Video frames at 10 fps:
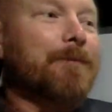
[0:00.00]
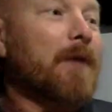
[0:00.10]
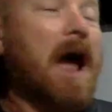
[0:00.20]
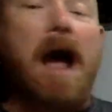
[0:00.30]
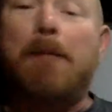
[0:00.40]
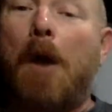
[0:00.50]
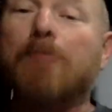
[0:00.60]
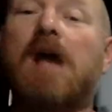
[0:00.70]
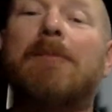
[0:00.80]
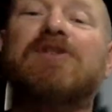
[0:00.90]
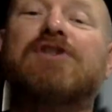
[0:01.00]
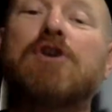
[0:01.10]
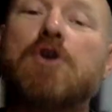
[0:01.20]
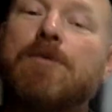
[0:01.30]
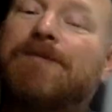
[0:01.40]
I'm coming to
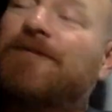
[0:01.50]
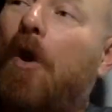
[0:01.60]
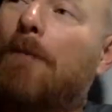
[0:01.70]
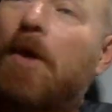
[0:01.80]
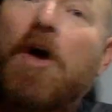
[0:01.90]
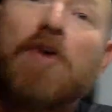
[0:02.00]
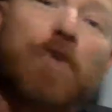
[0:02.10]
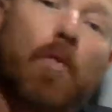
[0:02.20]
you from the